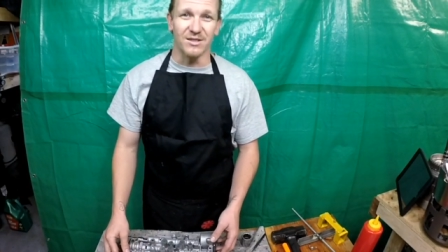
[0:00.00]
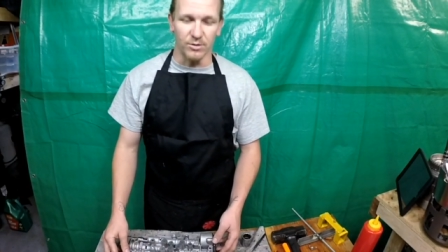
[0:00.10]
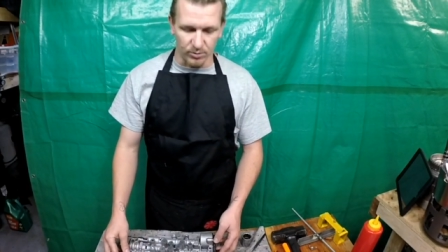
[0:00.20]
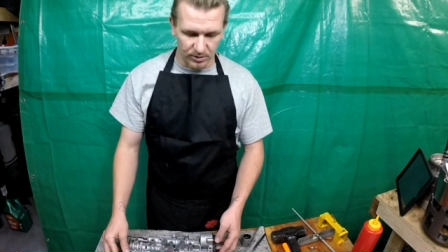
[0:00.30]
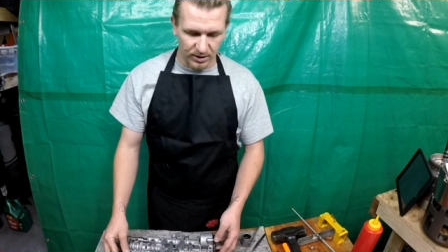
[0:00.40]

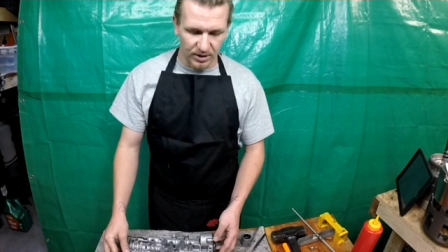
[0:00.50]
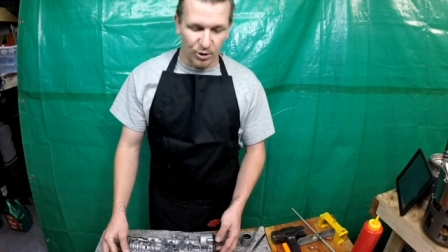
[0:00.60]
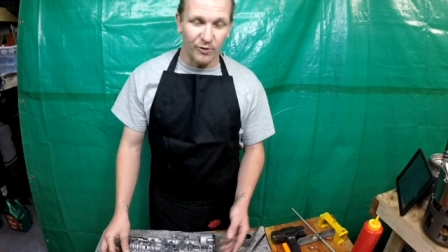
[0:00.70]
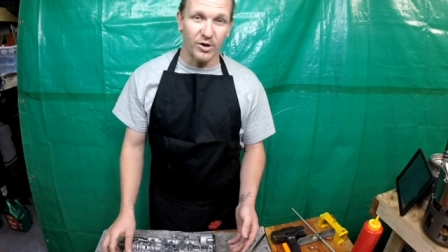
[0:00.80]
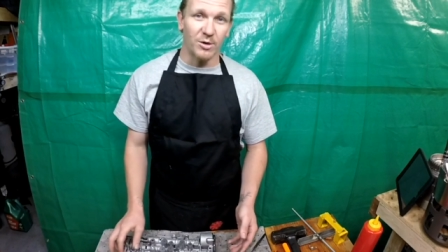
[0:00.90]
So
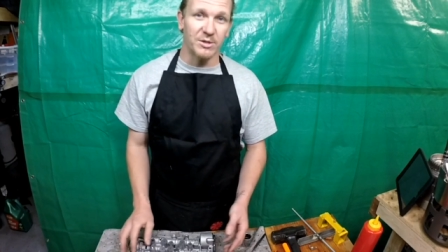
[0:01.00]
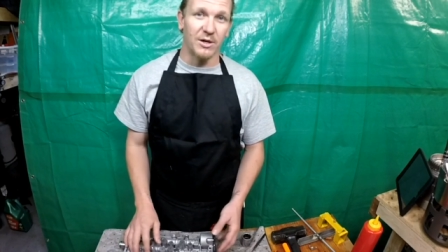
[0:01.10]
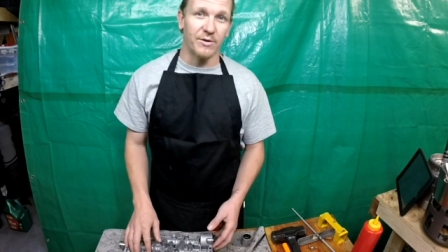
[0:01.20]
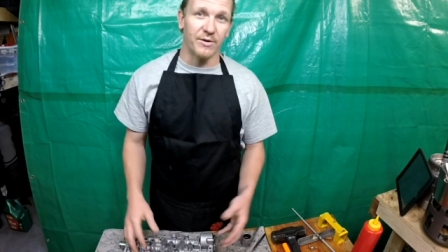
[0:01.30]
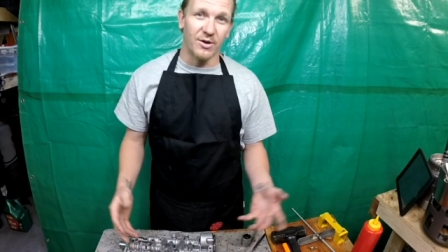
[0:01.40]
hopefully it helps
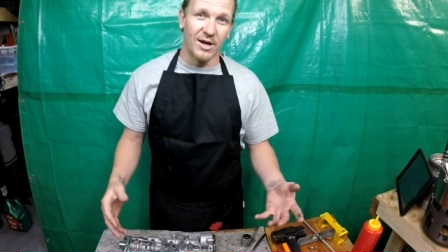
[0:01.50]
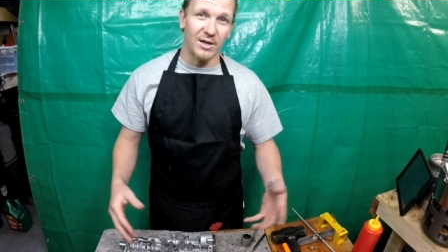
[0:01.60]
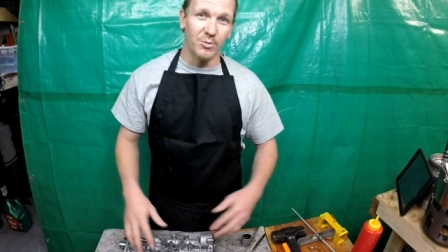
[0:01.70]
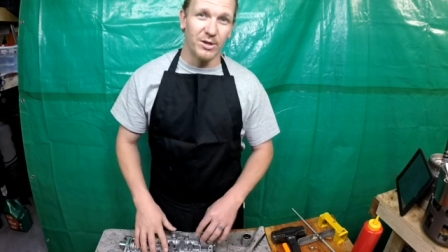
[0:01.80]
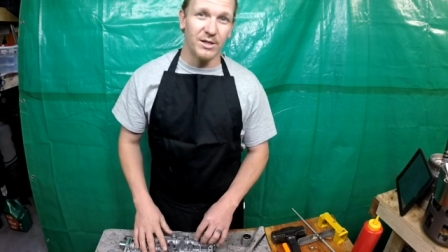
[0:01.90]
out your A
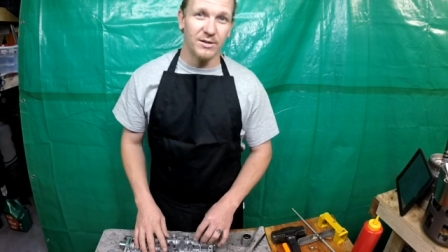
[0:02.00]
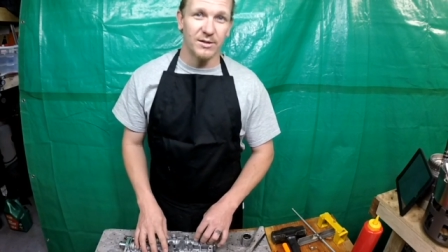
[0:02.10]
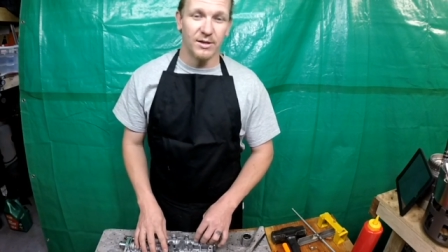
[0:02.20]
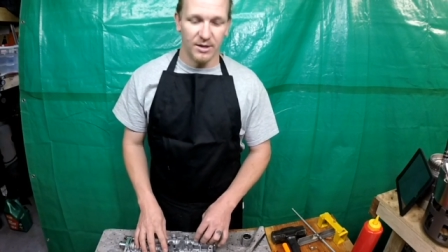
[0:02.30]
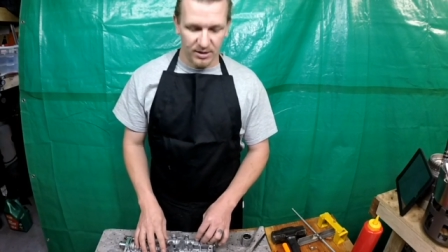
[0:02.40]
and
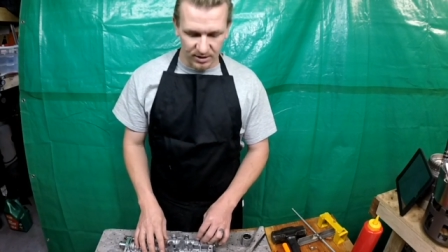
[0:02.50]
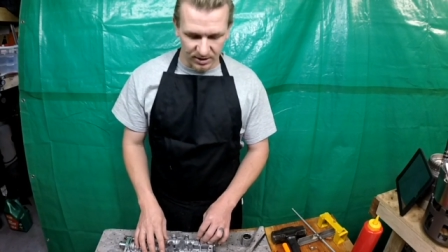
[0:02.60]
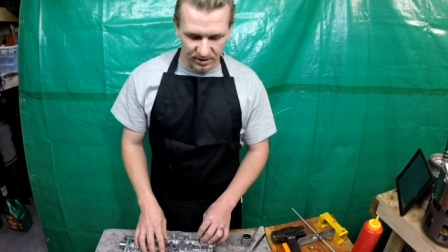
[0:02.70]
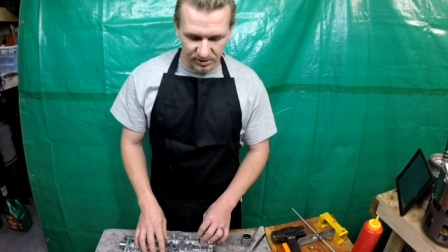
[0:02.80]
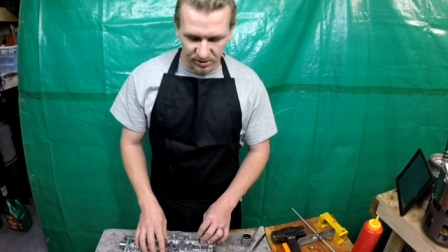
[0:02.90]
B
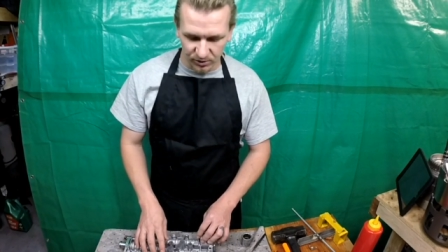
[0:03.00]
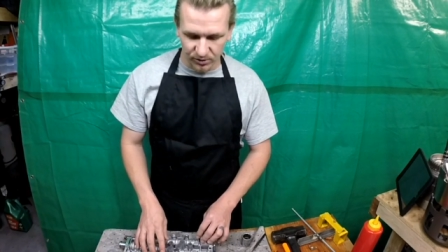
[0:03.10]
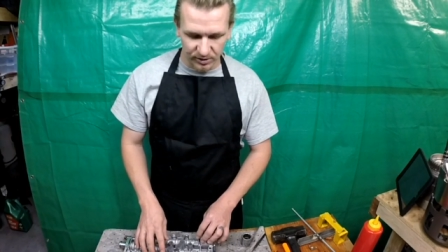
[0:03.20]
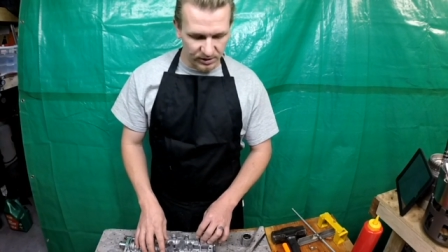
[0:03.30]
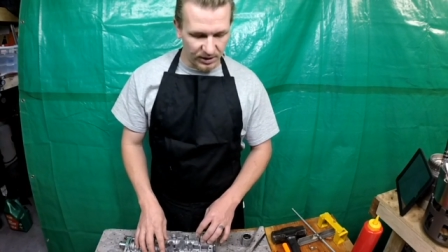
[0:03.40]
uh,
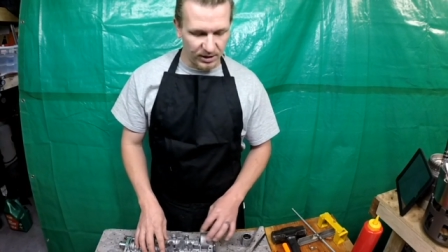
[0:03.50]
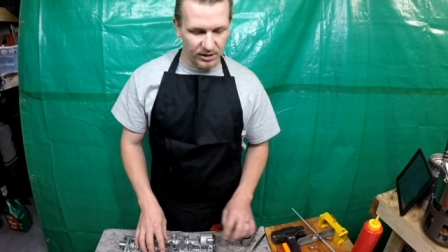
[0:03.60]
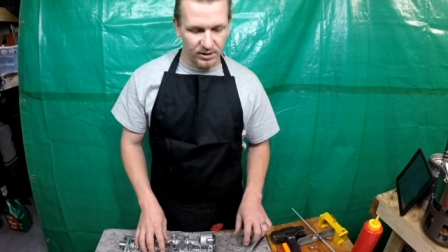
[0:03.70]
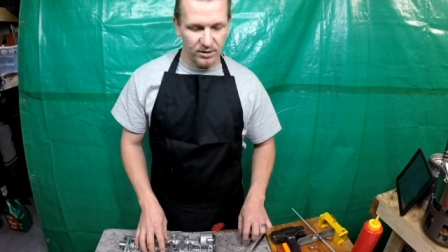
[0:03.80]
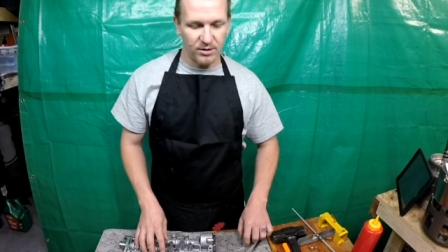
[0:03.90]
solenoids
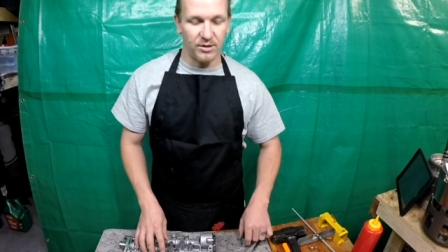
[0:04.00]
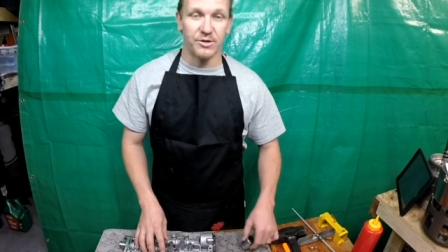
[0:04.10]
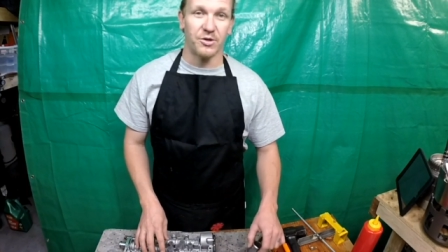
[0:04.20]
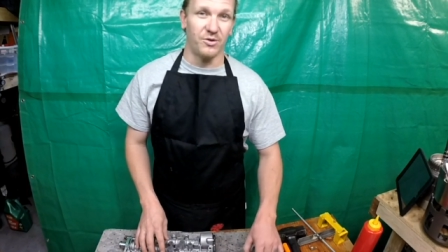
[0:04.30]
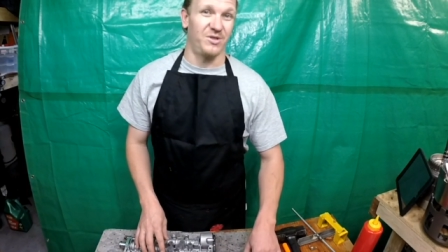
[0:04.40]
and on
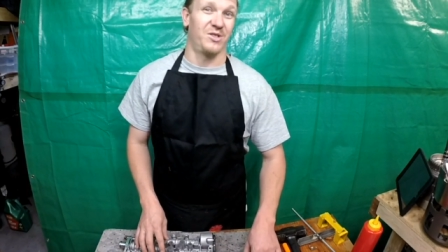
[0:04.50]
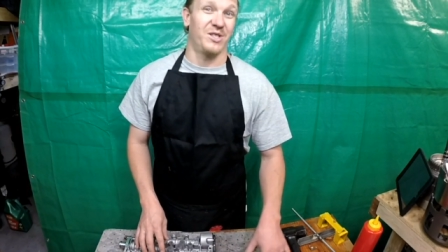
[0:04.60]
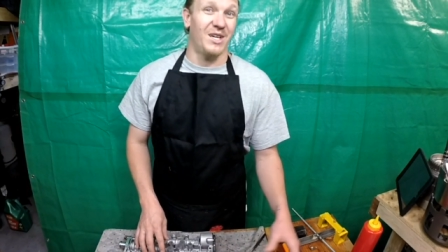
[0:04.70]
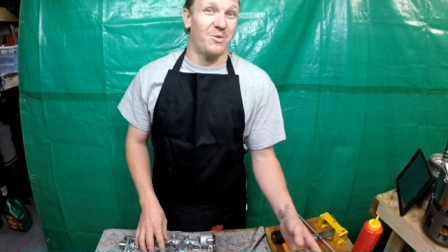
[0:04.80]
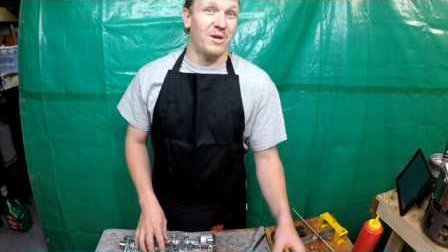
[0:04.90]
your
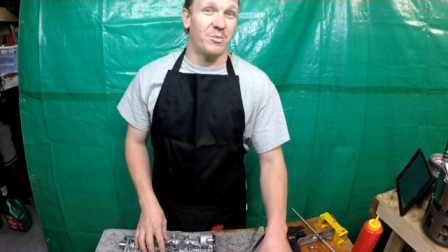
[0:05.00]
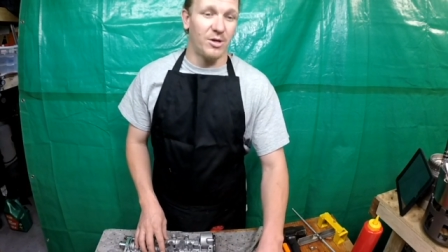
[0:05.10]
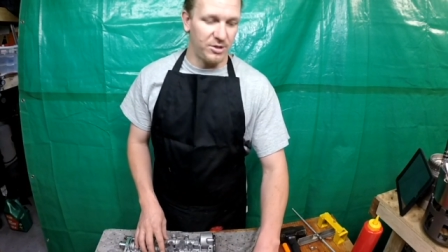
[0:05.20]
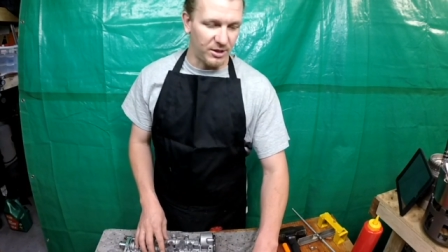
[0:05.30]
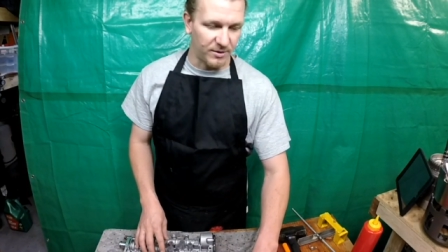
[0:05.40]
DIY
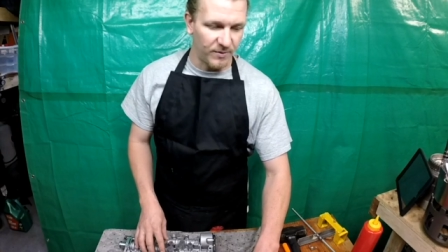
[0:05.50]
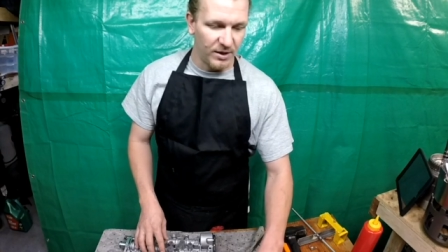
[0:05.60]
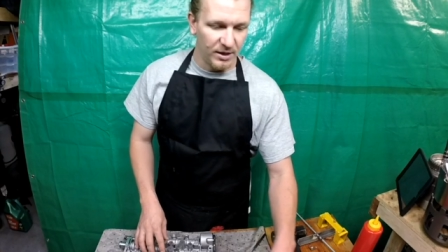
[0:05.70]
project.